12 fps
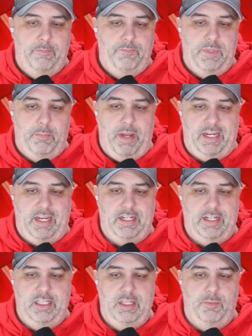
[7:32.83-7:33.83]
by
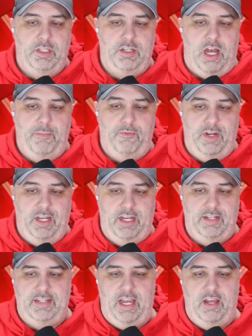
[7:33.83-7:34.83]
connecting them with the top
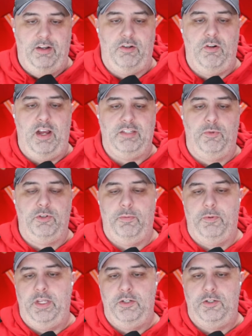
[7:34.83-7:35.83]
freelance talent across
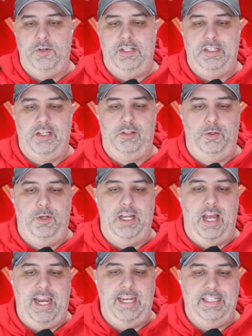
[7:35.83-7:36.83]
multiple industries, including
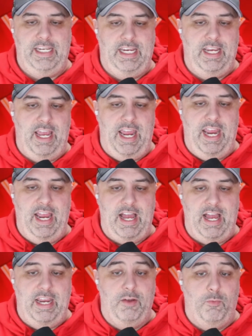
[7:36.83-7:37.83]
IT,
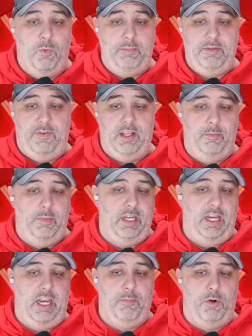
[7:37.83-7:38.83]
AI, web development,
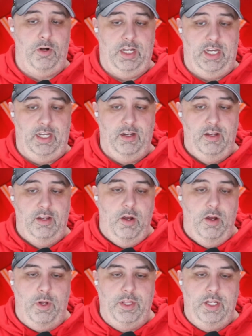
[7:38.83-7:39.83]
and marketing.
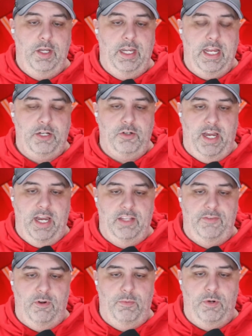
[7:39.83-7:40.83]
Whether you need extra hands
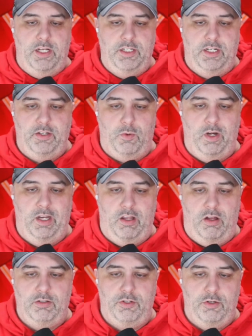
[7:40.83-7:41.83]
for a project or a
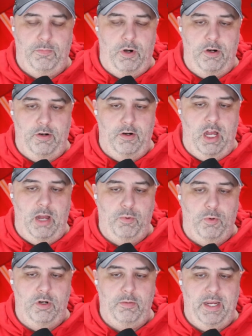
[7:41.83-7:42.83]
long-term partner,
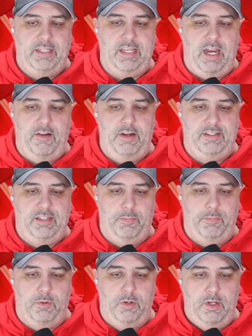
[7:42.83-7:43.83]
Upwork makes hiring
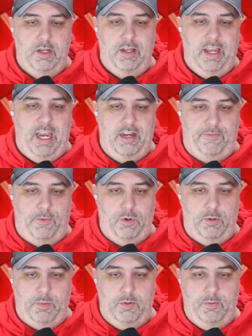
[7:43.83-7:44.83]
simple and
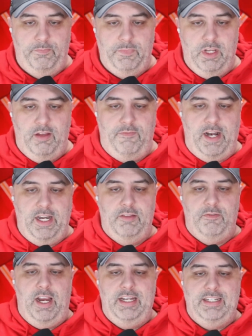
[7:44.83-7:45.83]
affordable. Finding the
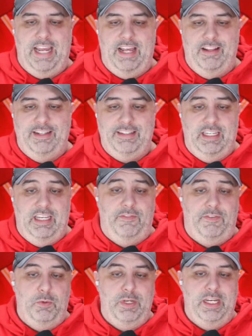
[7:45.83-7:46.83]
right talent.
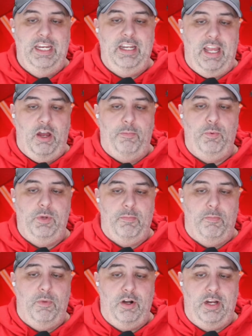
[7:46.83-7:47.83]
If you need help with
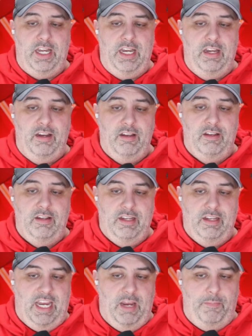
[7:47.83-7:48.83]
marketing
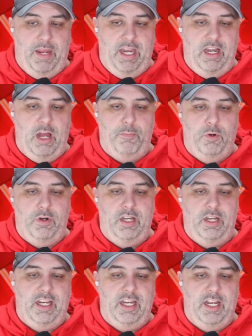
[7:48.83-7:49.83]
campaign, Upwork
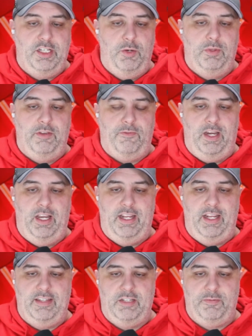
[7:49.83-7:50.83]
can connect you with a
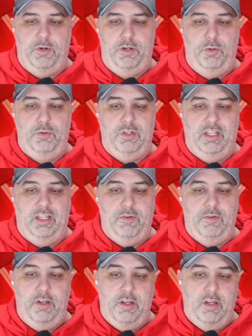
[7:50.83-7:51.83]
freelance expert who
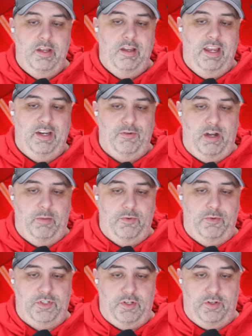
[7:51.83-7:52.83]
delivered incredible
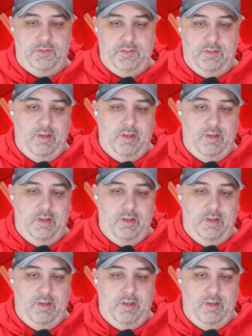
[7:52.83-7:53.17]
results.